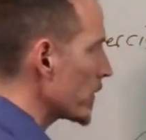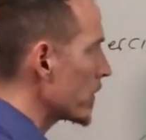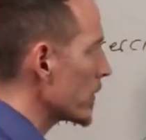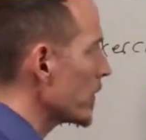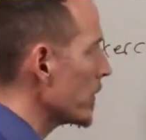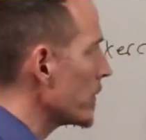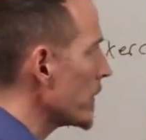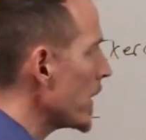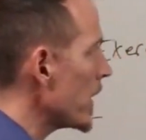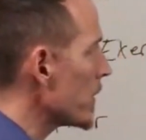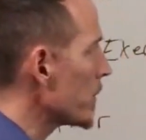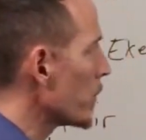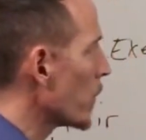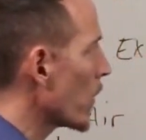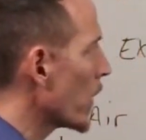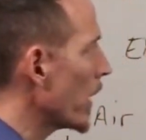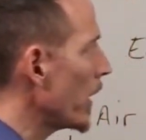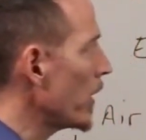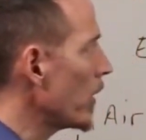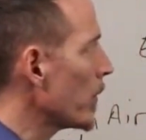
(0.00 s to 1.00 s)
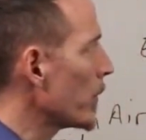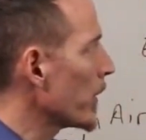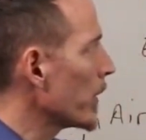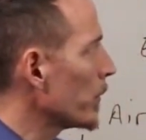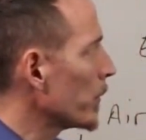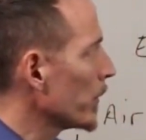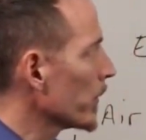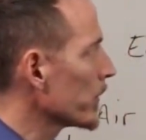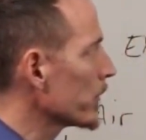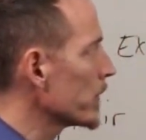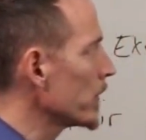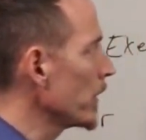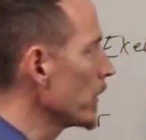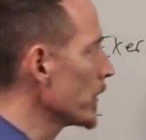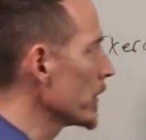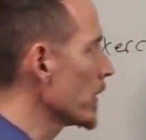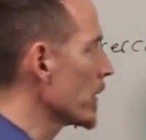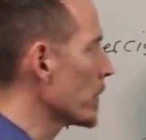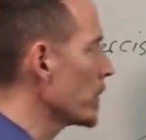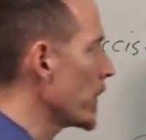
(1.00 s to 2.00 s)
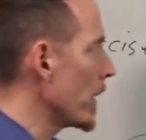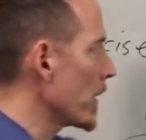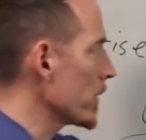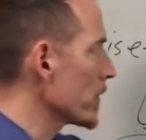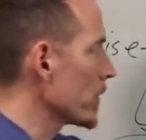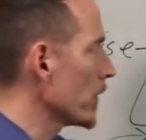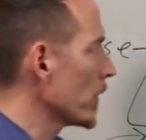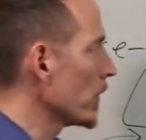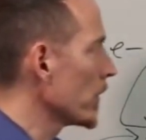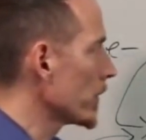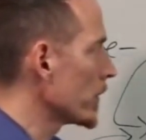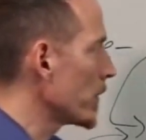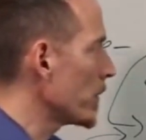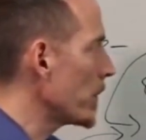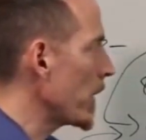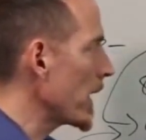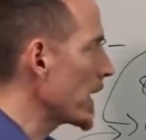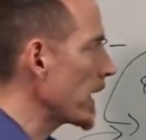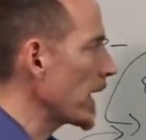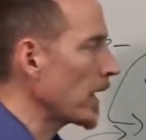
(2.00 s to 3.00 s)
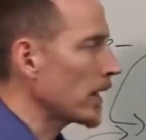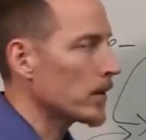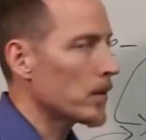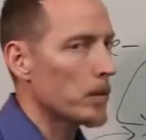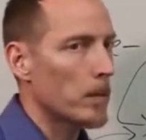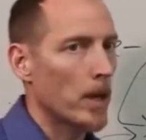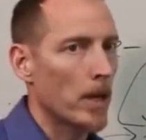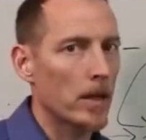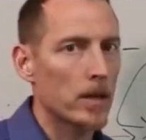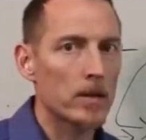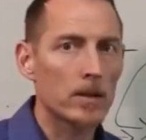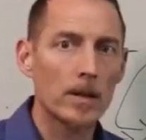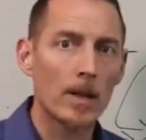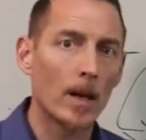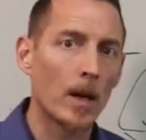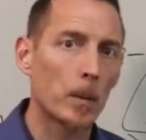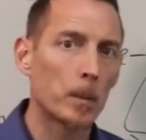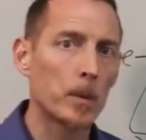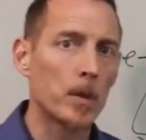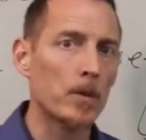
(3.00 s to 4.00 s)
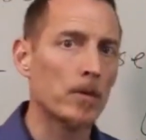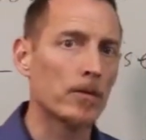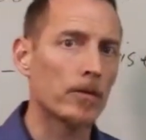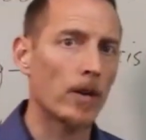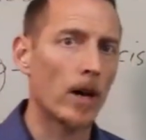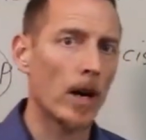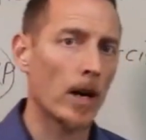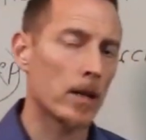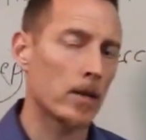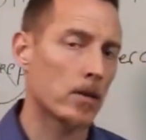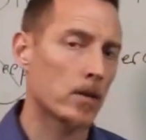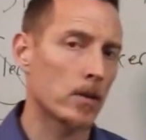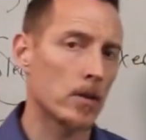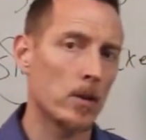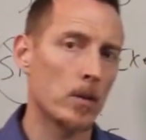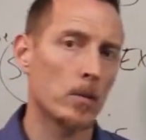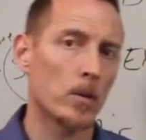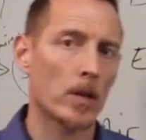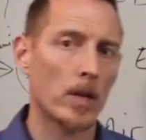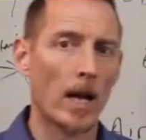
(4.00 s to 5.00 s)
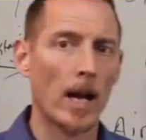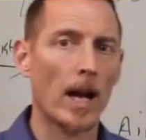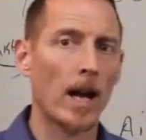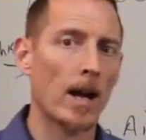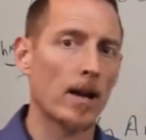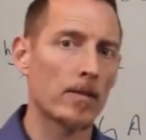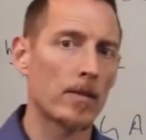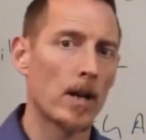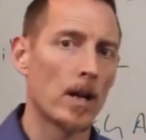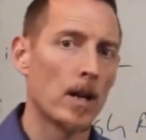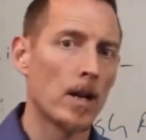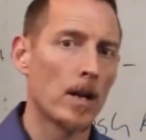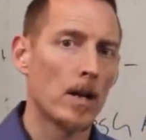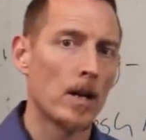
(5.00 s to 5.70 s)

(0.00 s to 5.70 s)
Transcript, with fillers: system needs more help, it will steal your muscle to make antibodies to help you fight. So you want to have